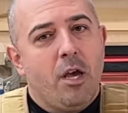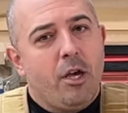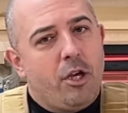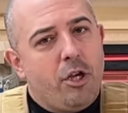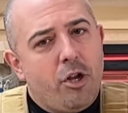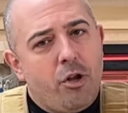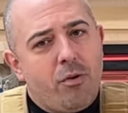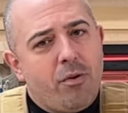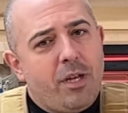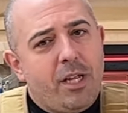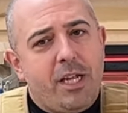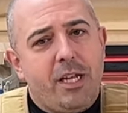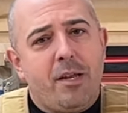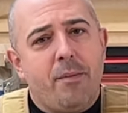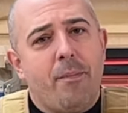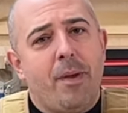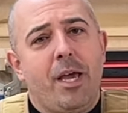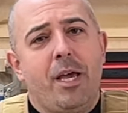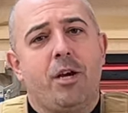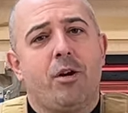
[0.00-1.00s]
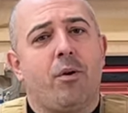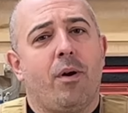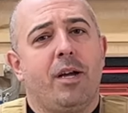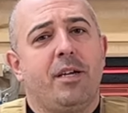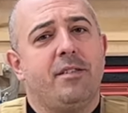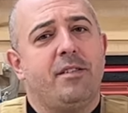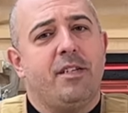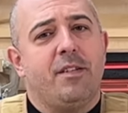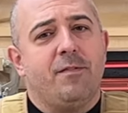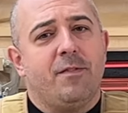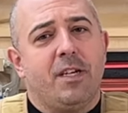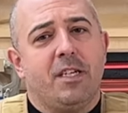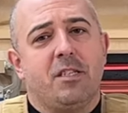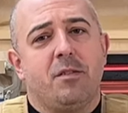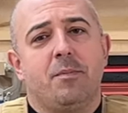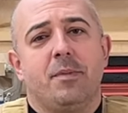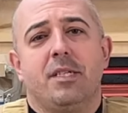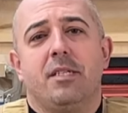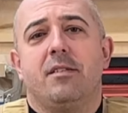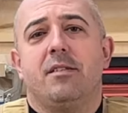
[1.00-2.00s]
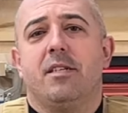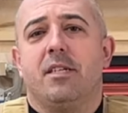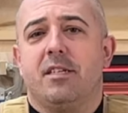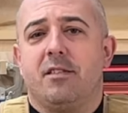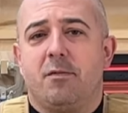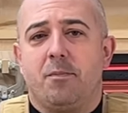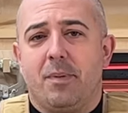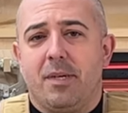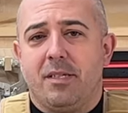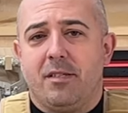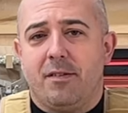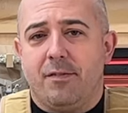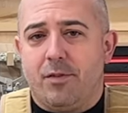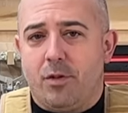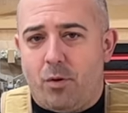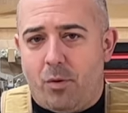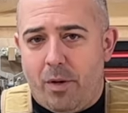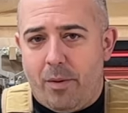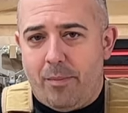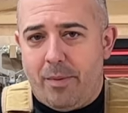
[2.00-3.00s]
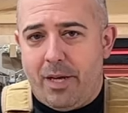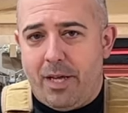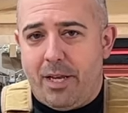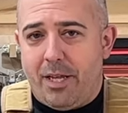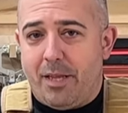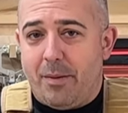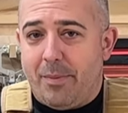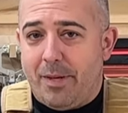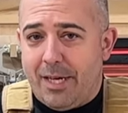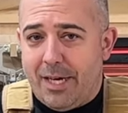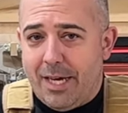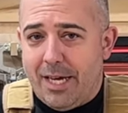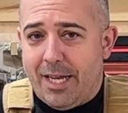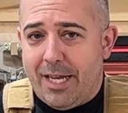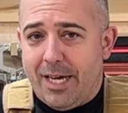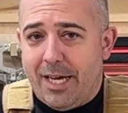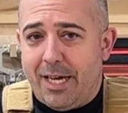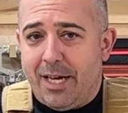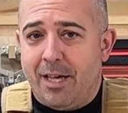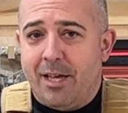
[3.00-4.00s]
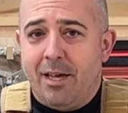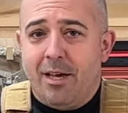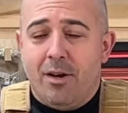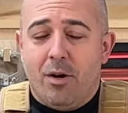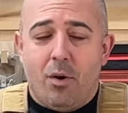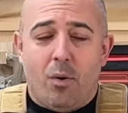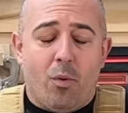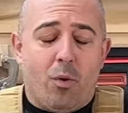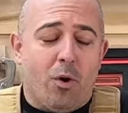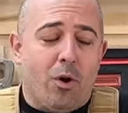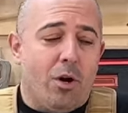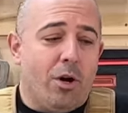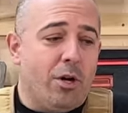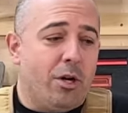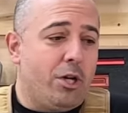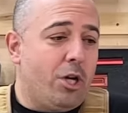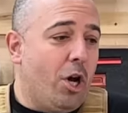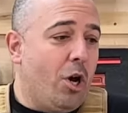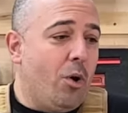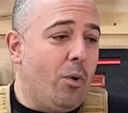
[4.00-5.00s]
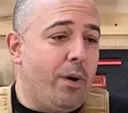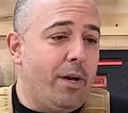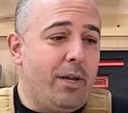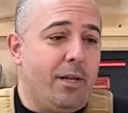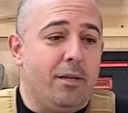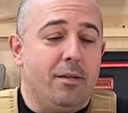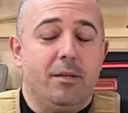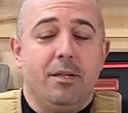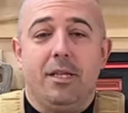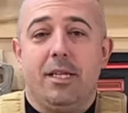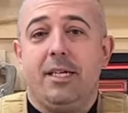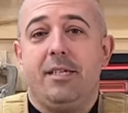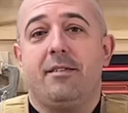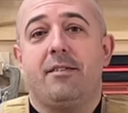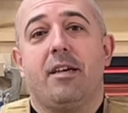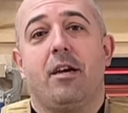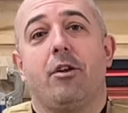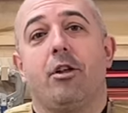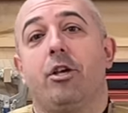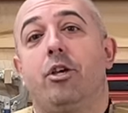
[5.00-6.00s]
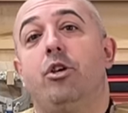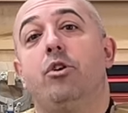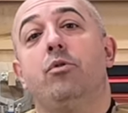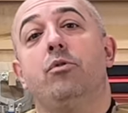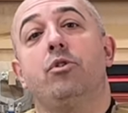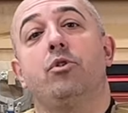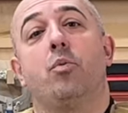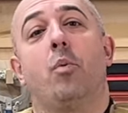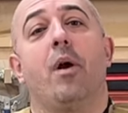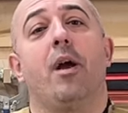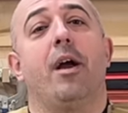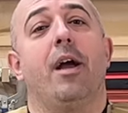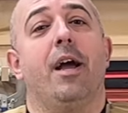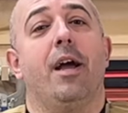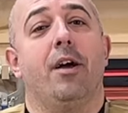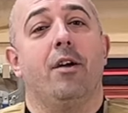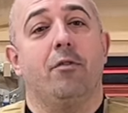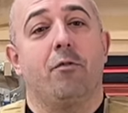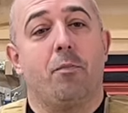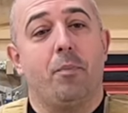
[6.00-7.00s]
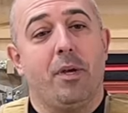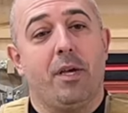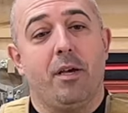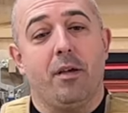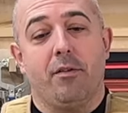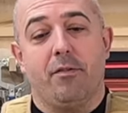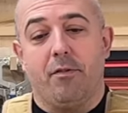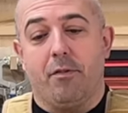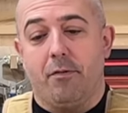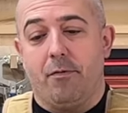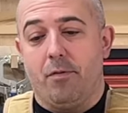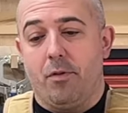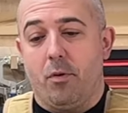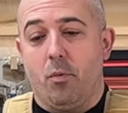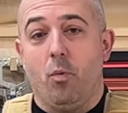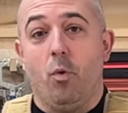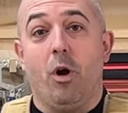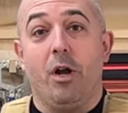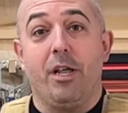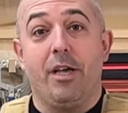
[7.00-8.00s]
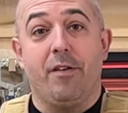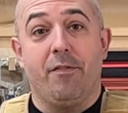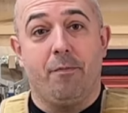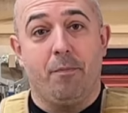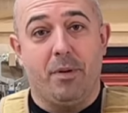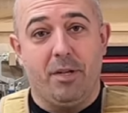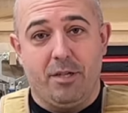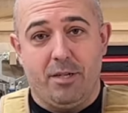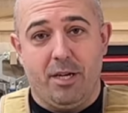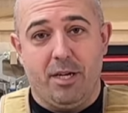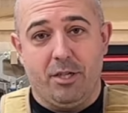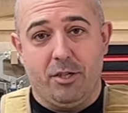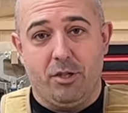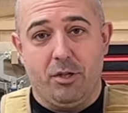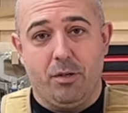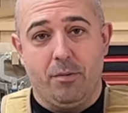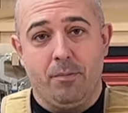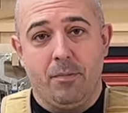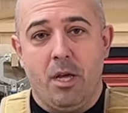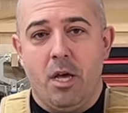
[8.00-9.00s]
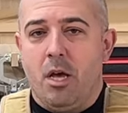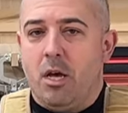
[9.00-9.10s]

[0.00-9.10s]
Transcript: You don't need to make crazy investments and expensive equipment in the beginning or go and lease out a huge warehouse because of the what-if potential.